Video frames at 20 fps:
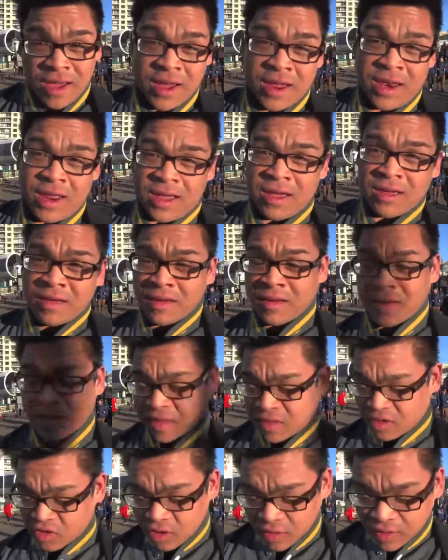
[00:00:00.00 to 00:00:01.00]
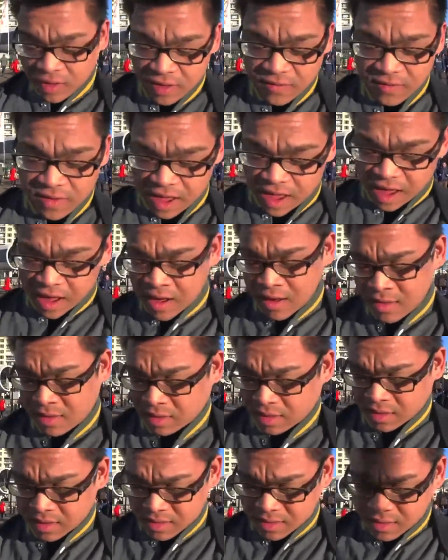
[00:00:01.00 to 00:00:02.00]
It is just after 8,
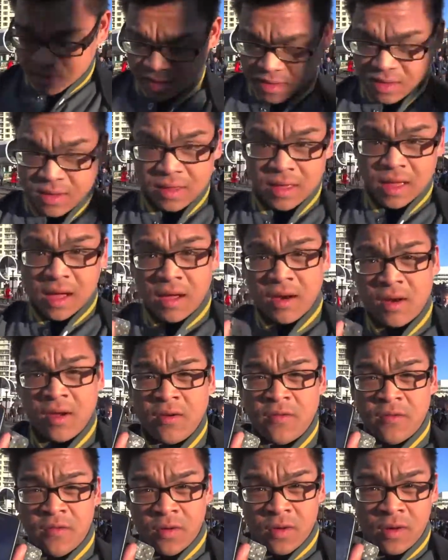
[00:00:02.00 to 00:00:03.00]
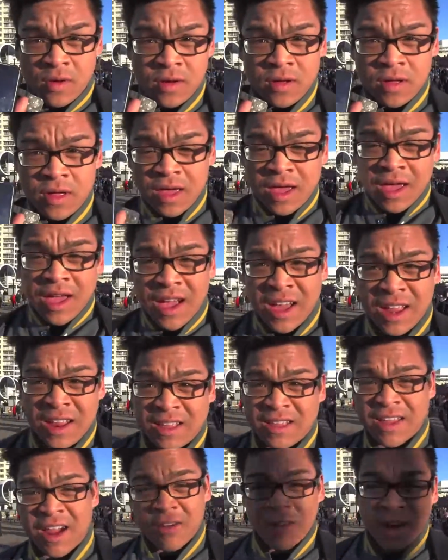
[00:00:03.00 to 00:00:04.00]
it's 8.04,
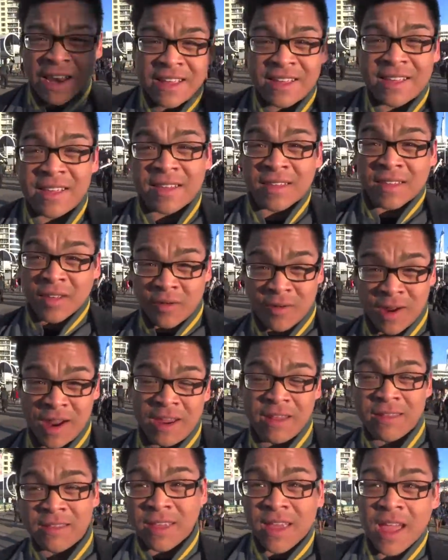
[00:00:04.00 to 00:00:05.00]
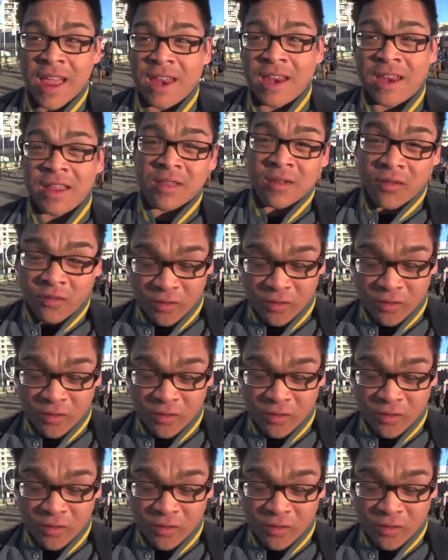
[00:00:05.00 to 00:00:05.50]
it's currently 6 degrees and it is